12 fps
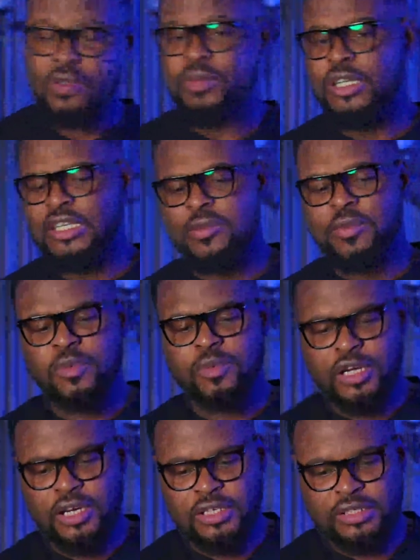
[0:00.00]
We talked about
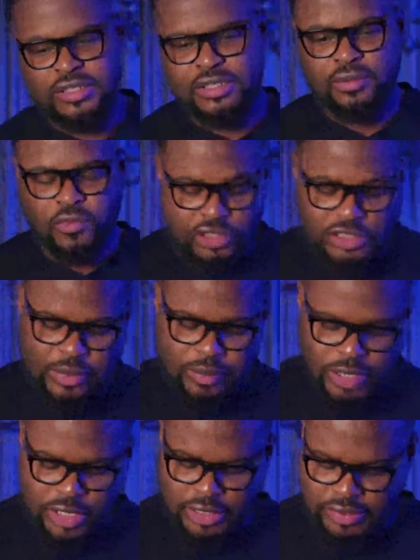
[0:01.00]
email marketing and
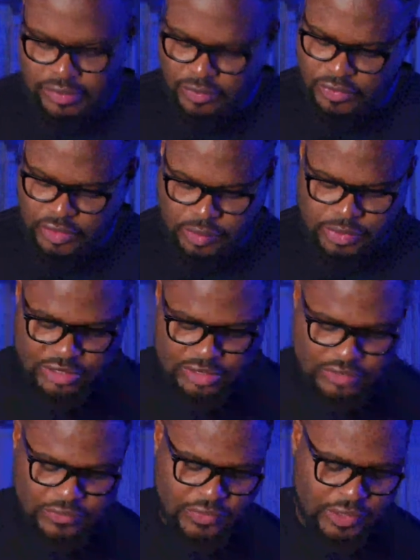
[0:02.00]
WhatsApp marketing. We talked
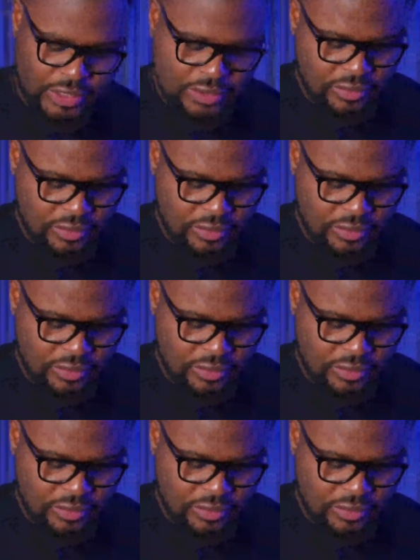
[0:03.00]
about sales